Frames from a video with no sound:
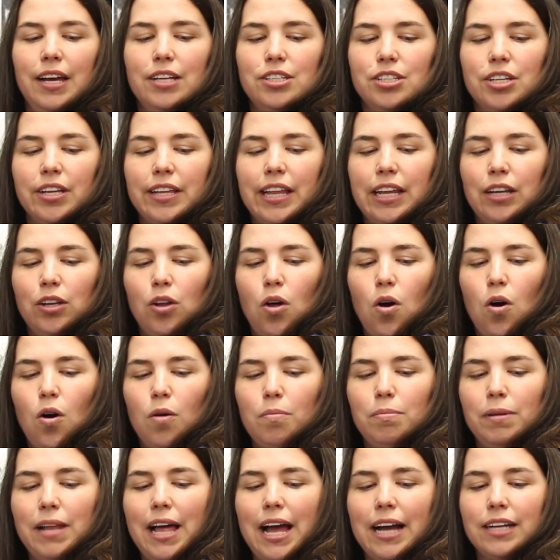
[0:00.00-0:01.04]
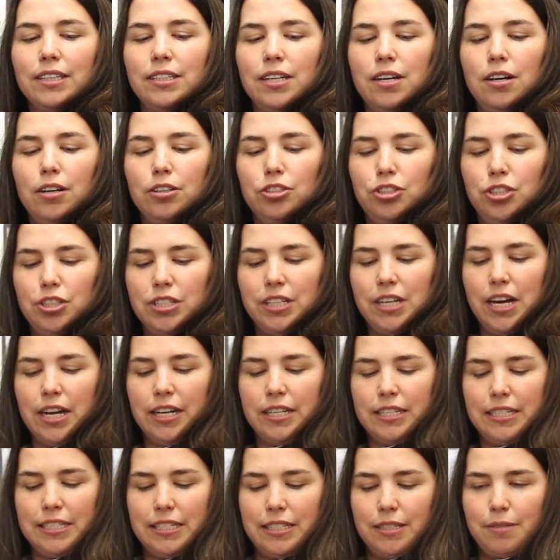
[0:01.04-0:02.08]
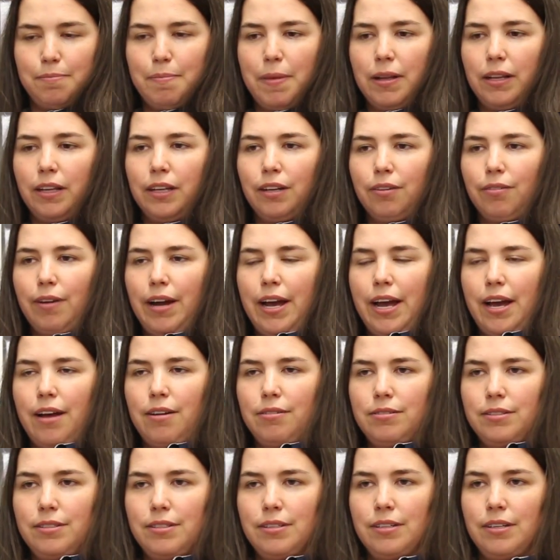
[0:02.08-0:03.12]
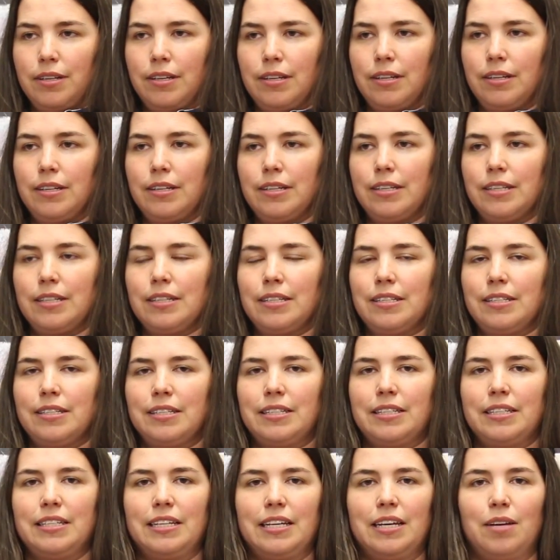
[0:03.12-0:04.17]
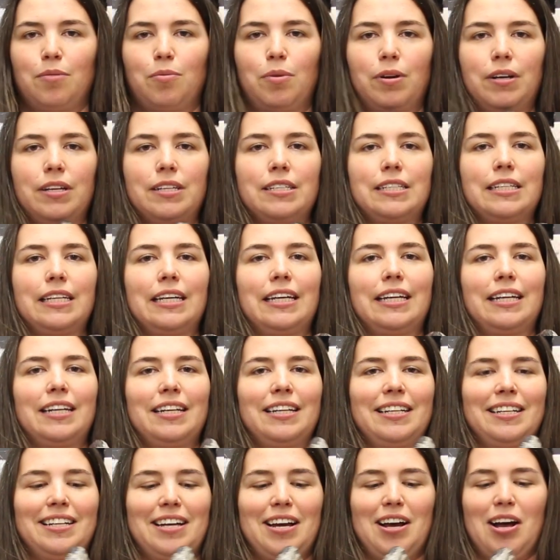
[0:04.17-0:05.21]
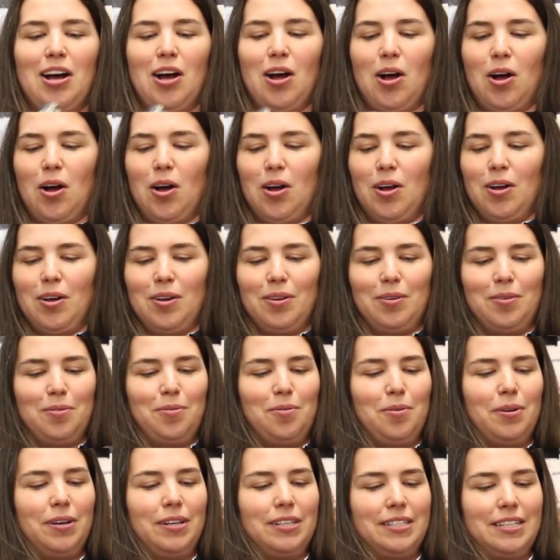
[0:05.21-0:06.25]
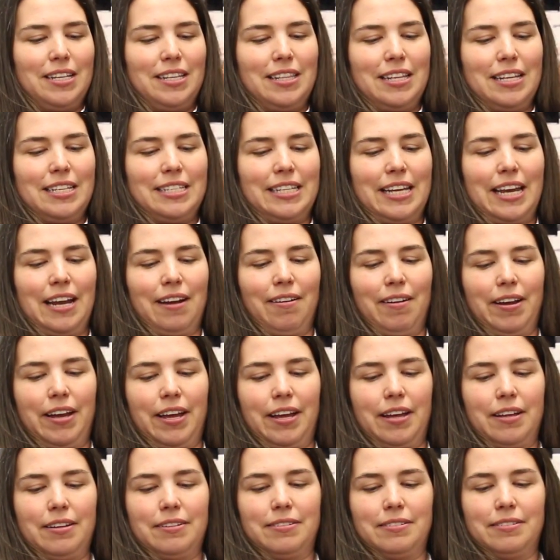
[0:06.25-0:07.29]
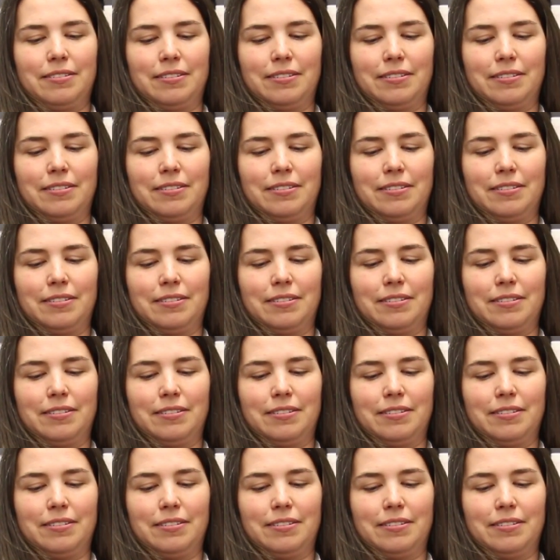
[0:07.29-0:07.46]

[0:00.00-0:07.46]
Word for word: She's got that long black tongue. She's kind of smelling around, seeing what is in, what is in this area.